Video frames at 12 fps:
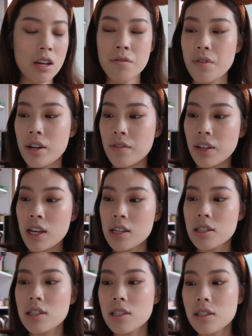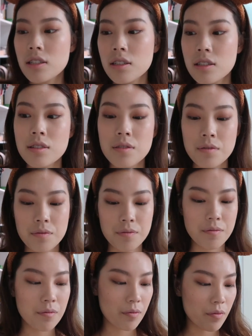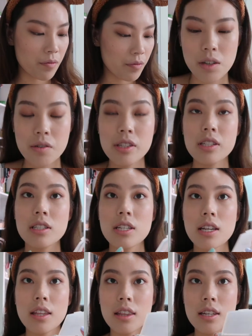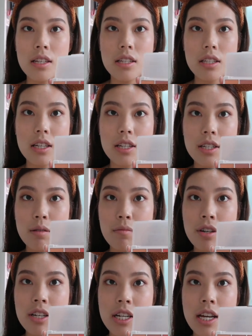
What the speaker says: in front of kids. going to take this shimmery